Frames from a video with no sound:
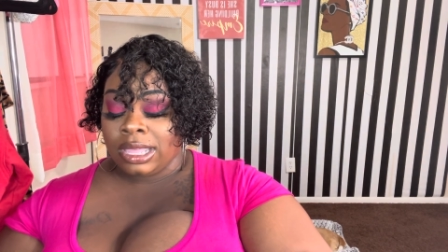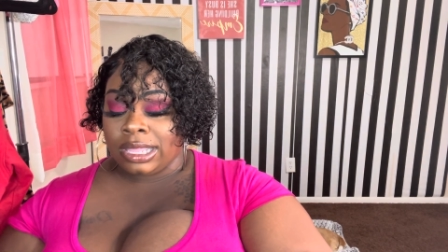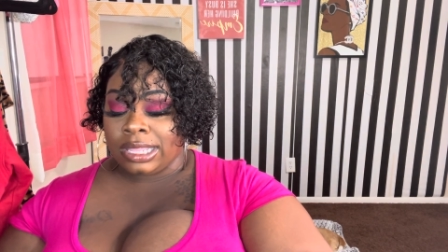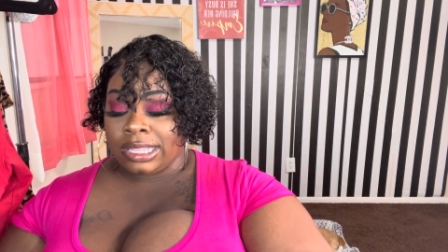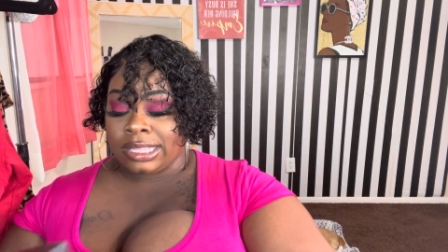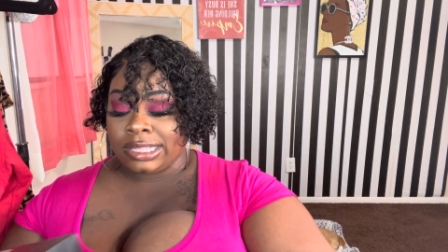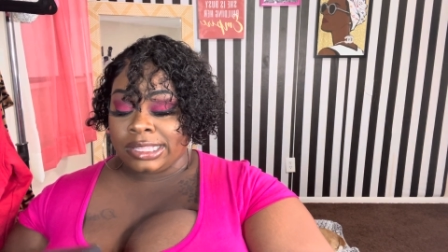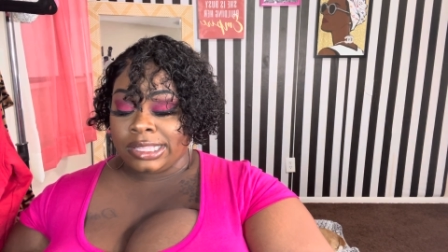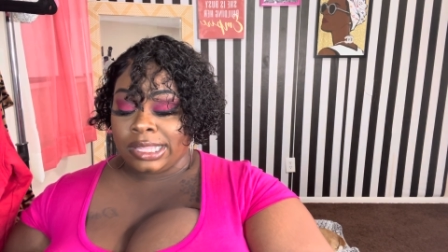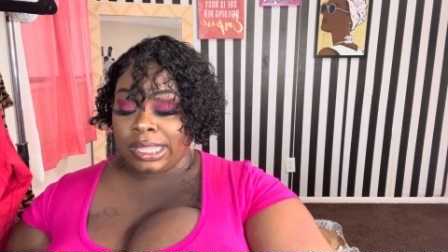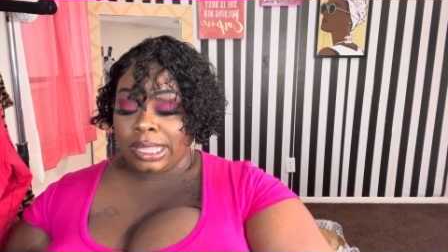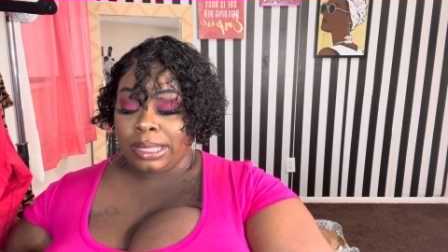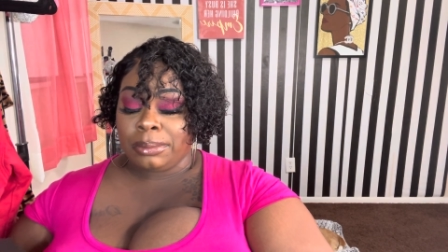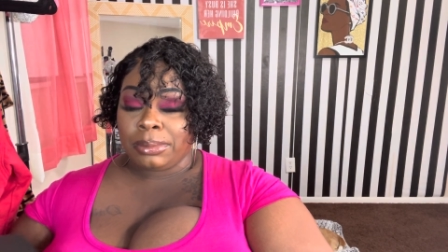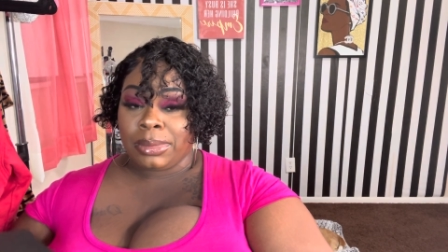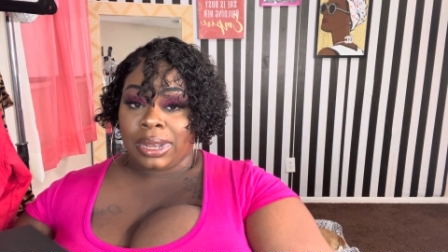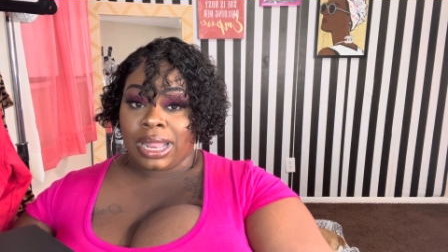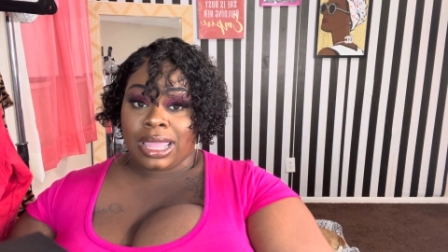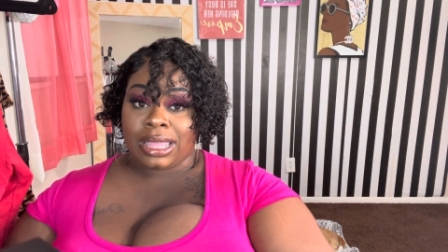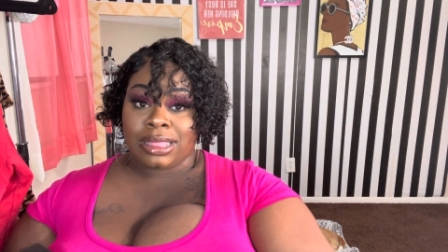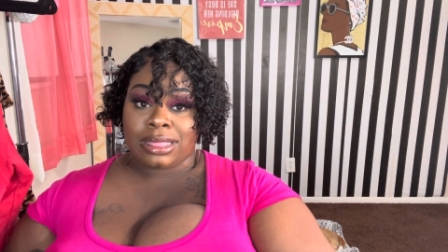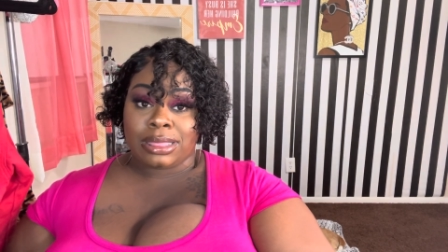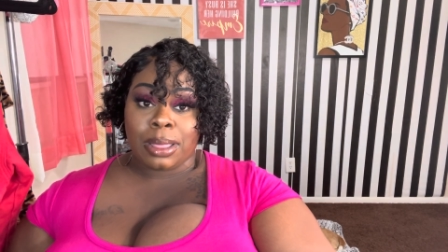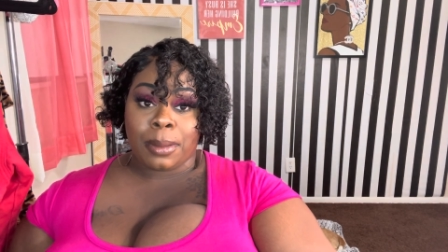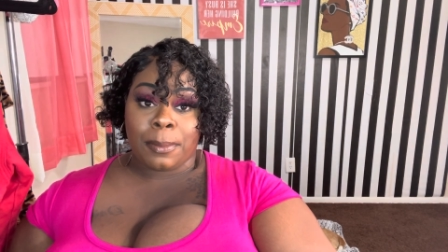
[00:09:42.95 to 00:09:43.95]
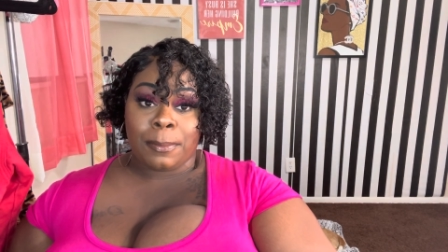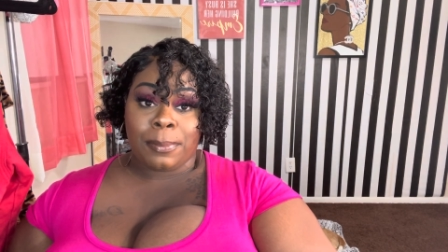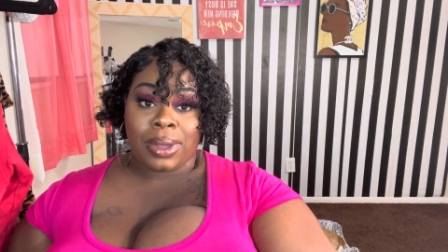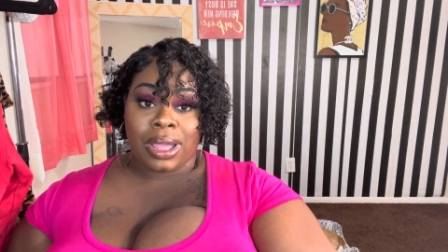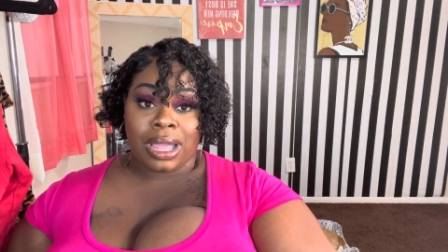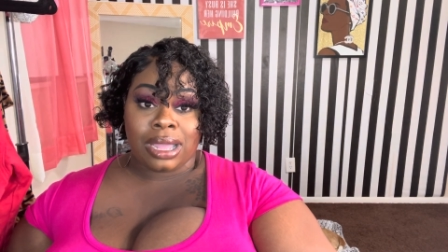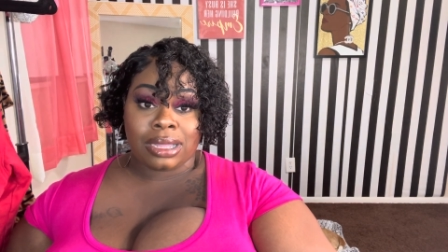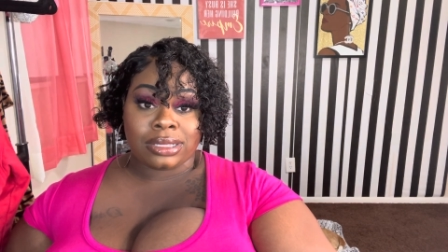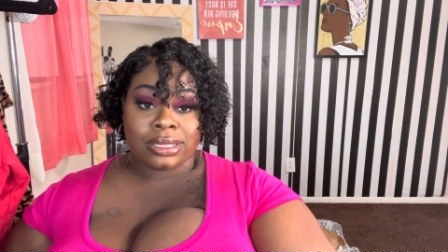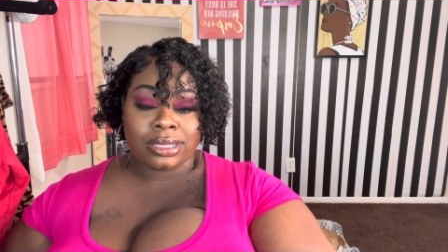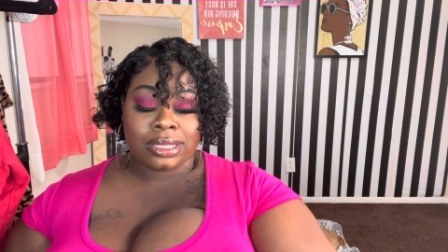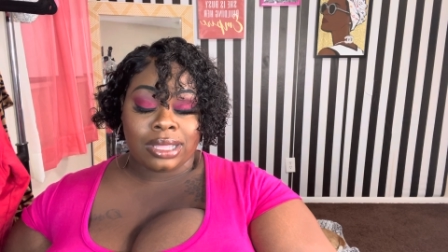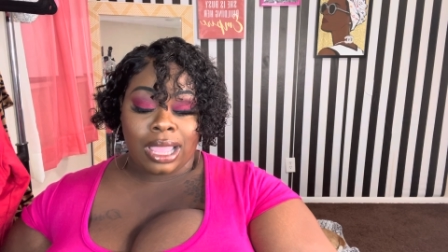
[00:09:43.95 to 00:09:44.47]
It seemed like the
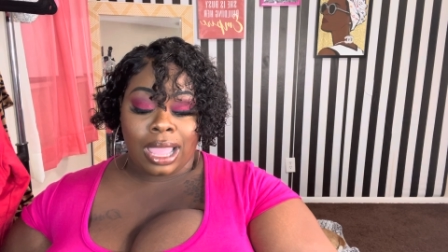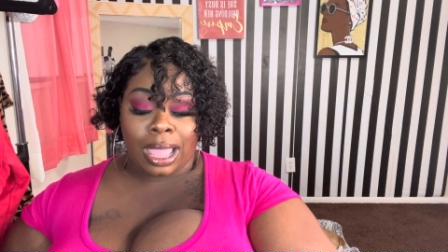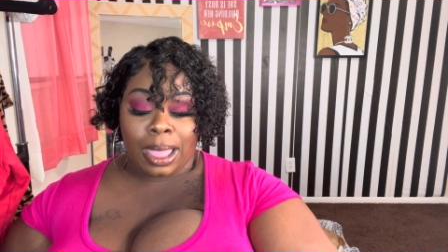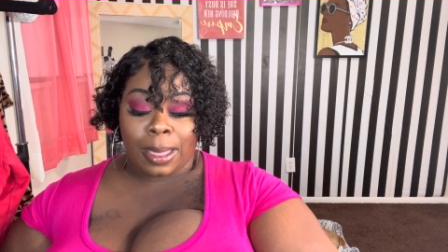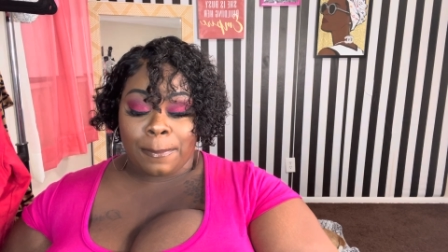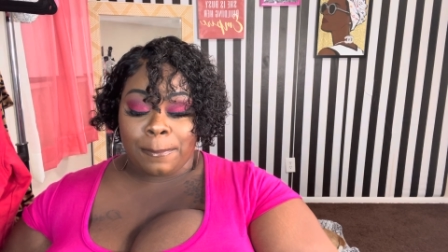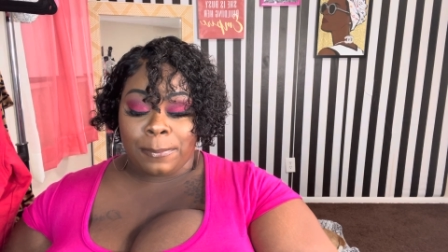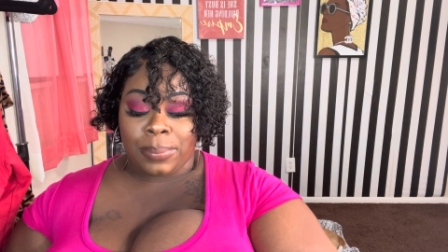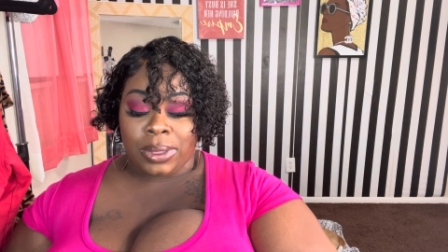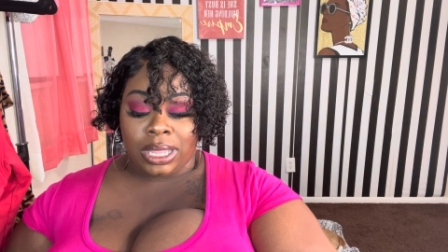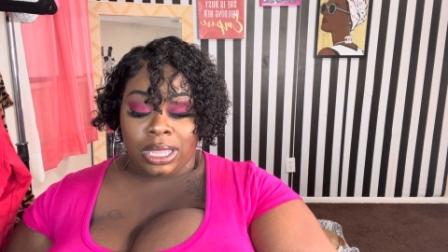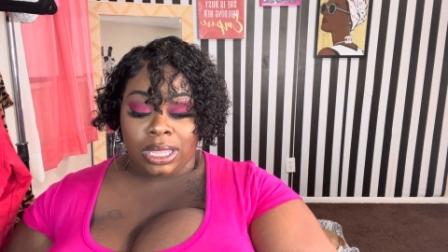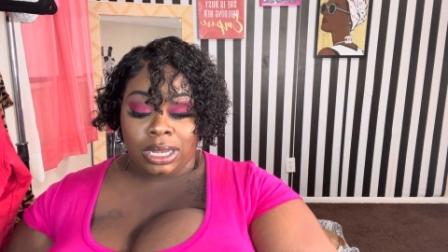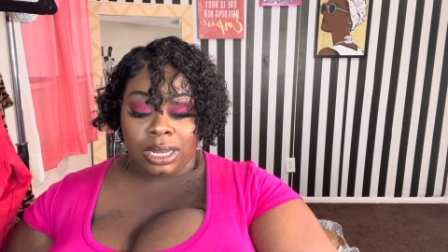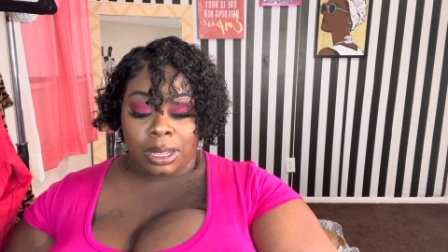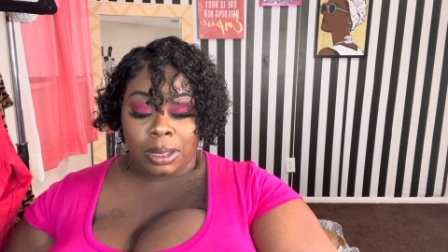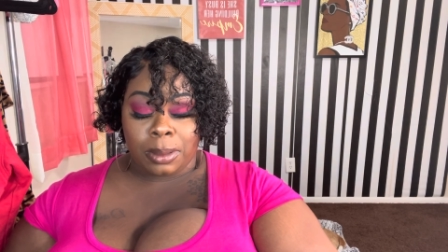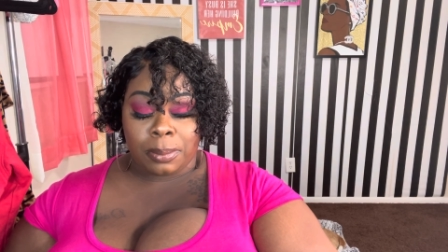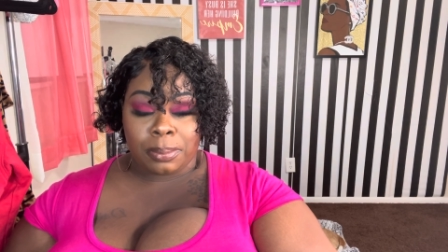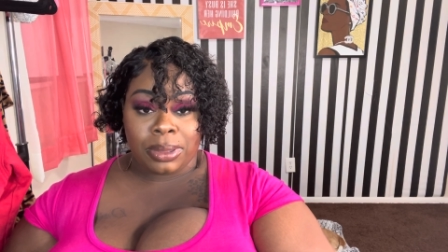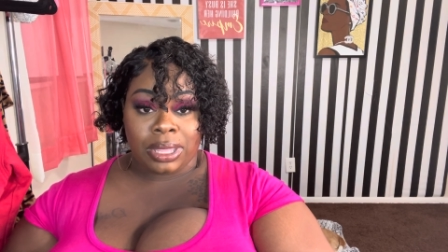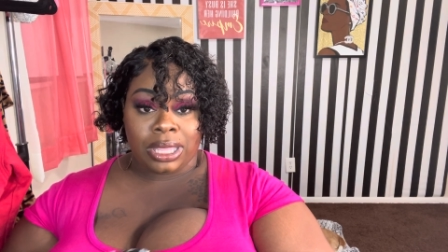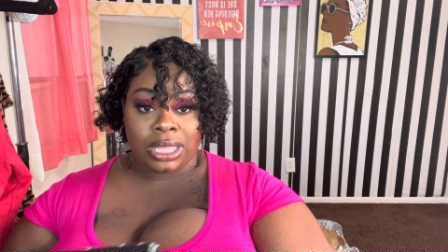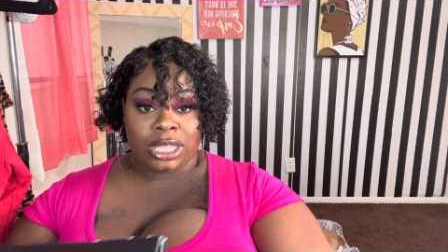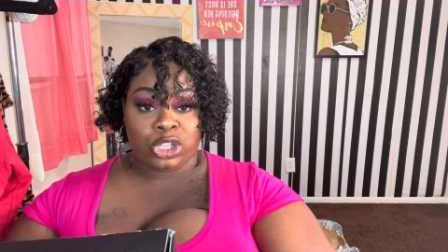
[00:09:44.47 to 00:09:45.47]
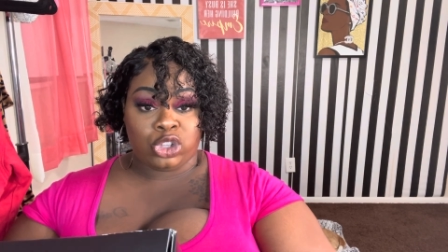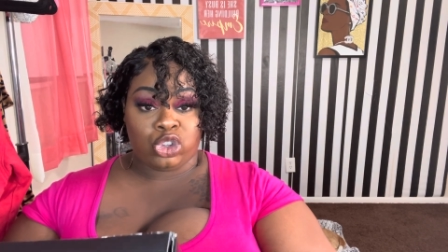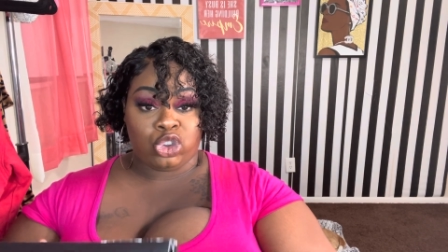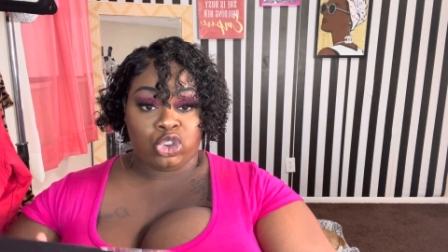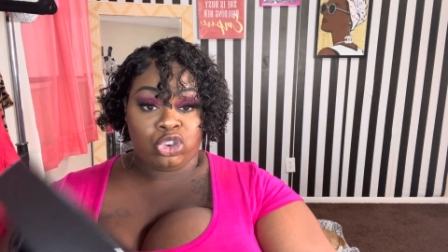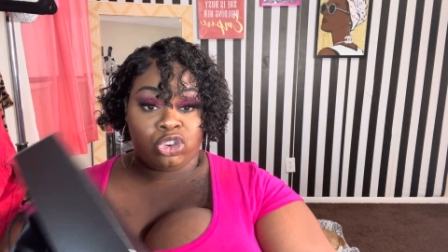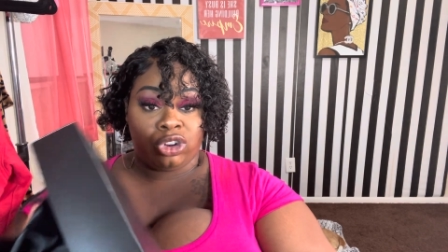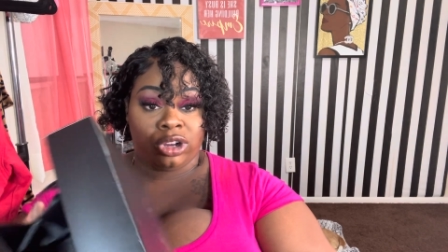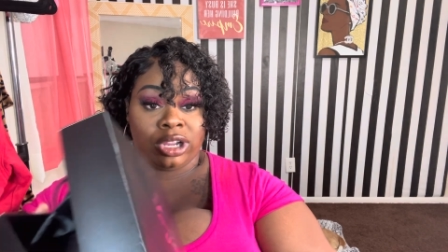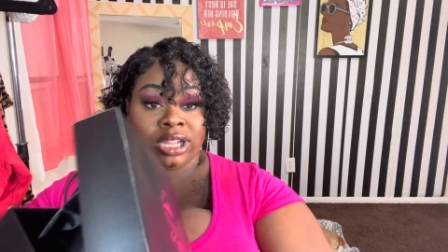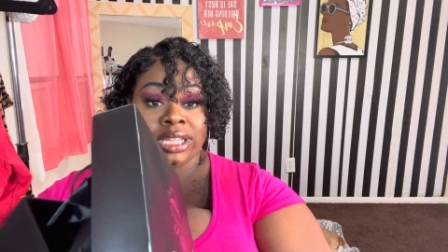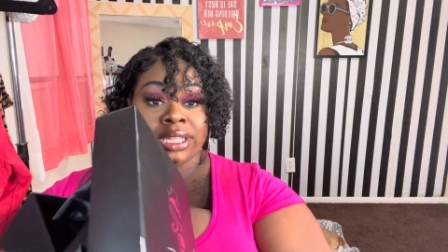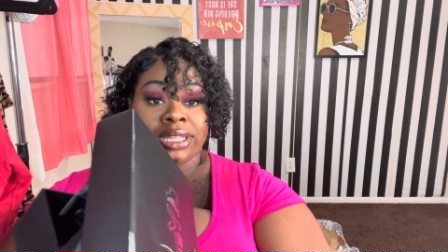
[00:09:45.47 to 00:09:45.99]
box got beat up in
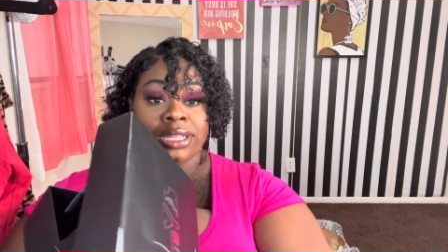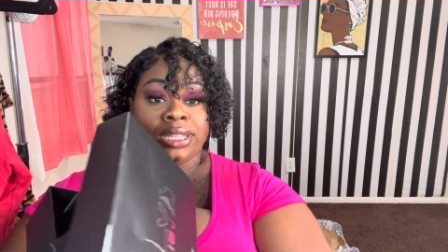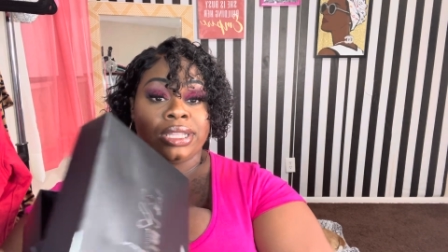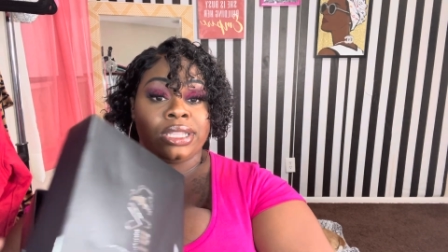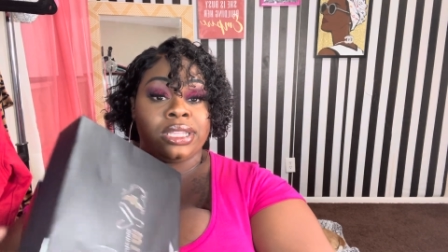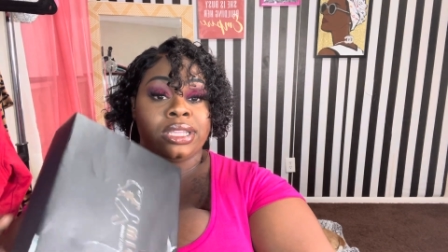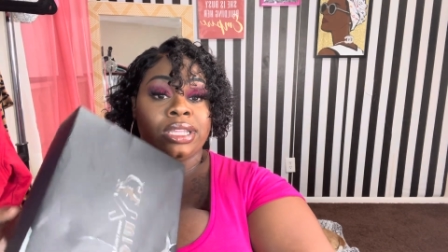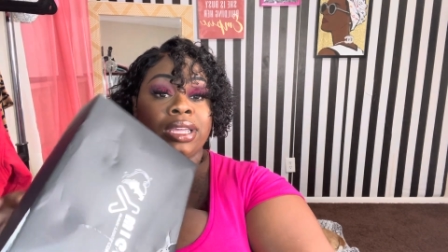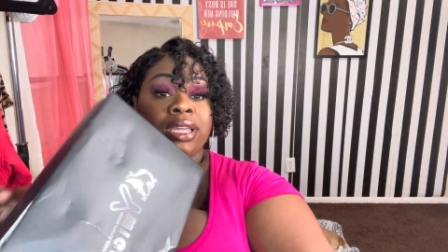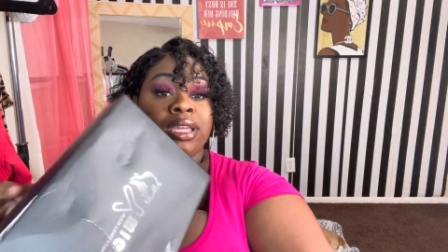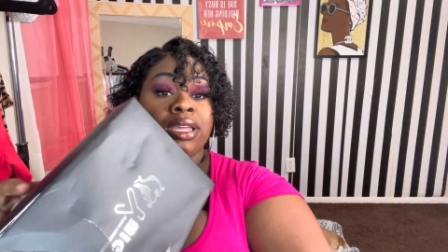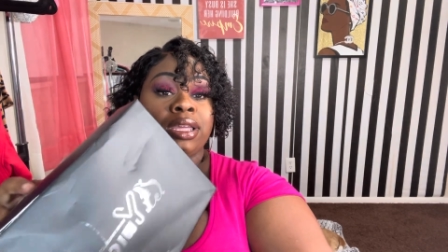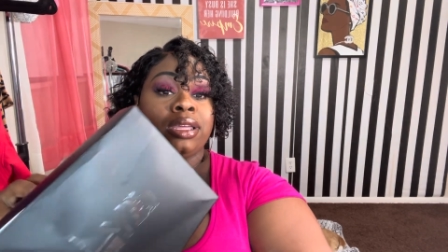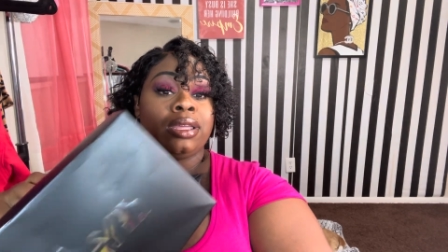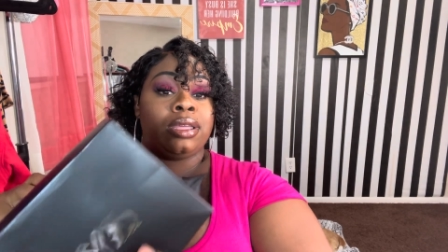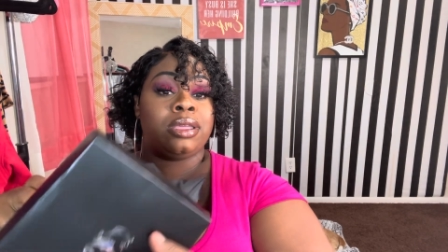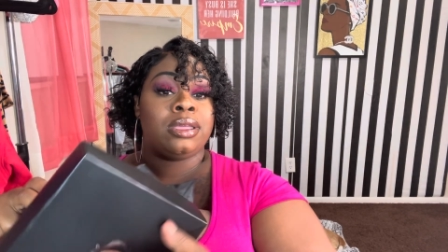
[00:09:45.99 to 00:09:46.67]
transit,